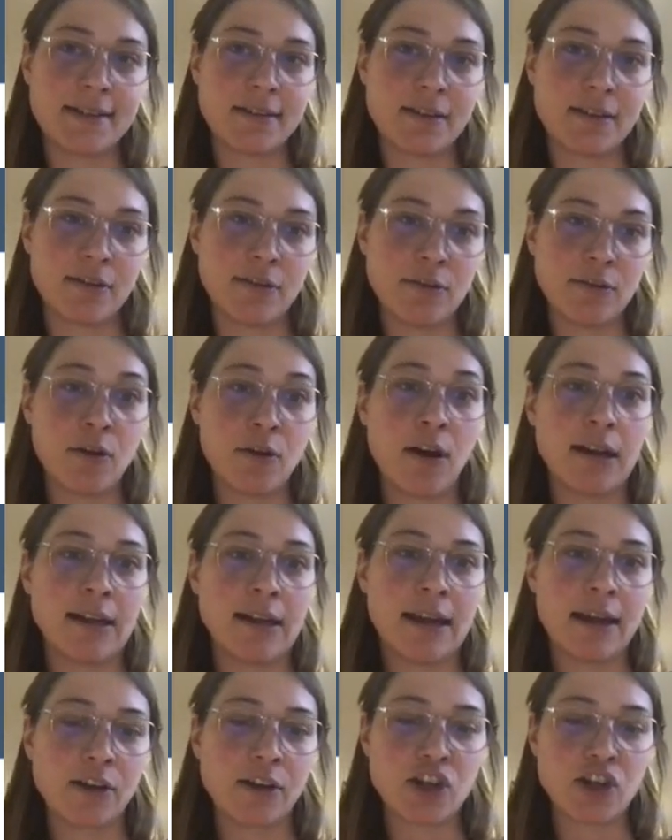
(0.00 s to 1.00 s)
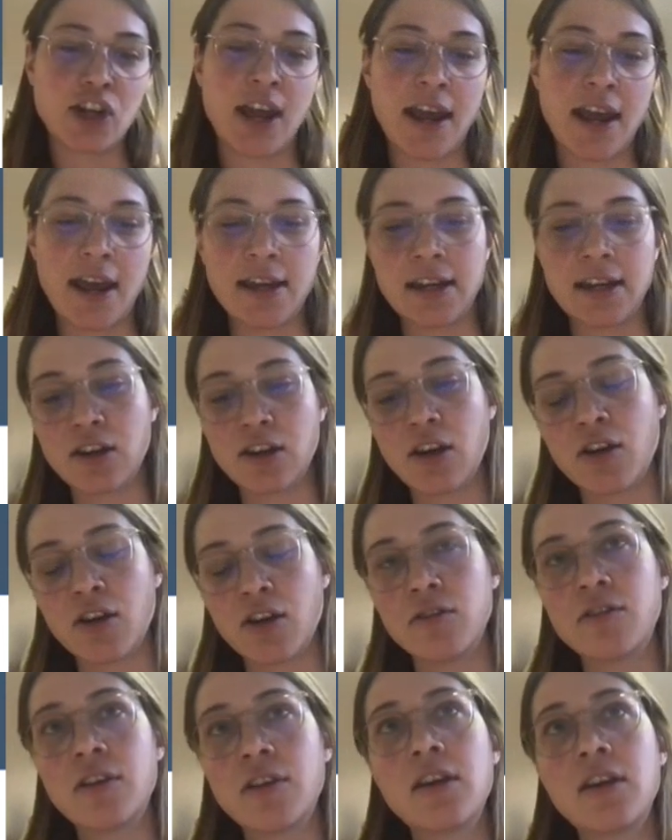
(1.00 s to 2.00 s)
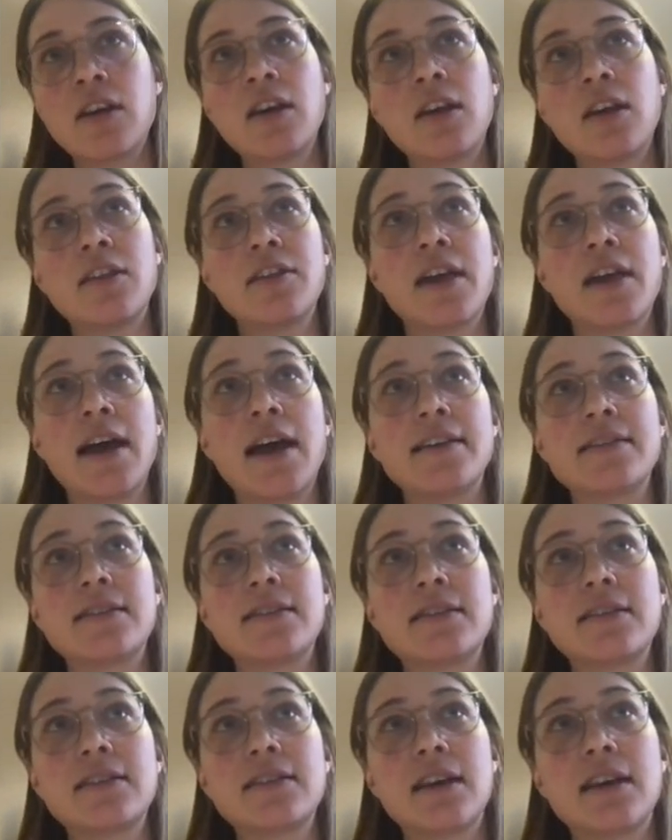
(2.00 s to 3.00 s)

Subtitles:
So you're not allowed to share any code that